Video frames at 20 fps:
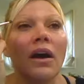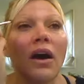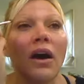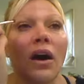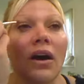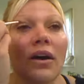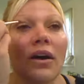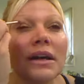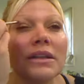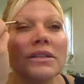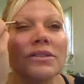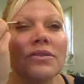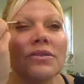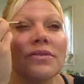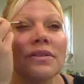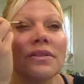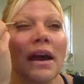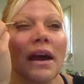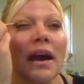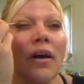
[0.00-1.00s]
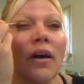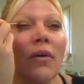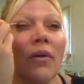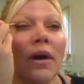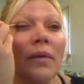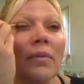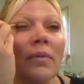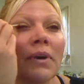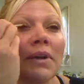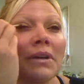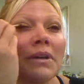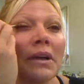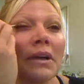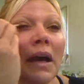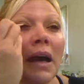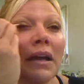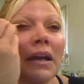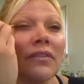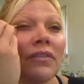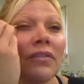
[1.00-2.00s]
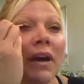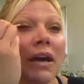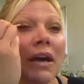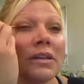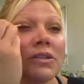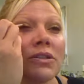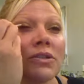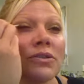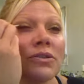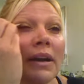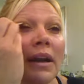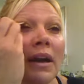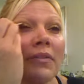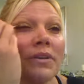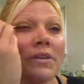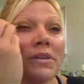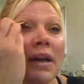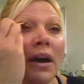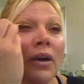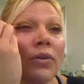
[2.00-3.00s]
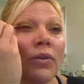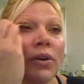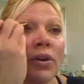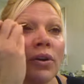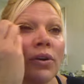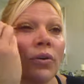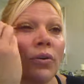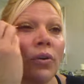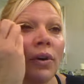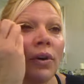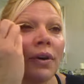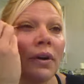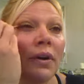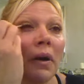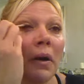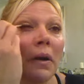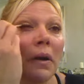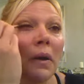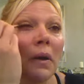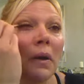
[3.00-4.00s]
Alright, so now I'm going to kind of concentrate on this outer corner.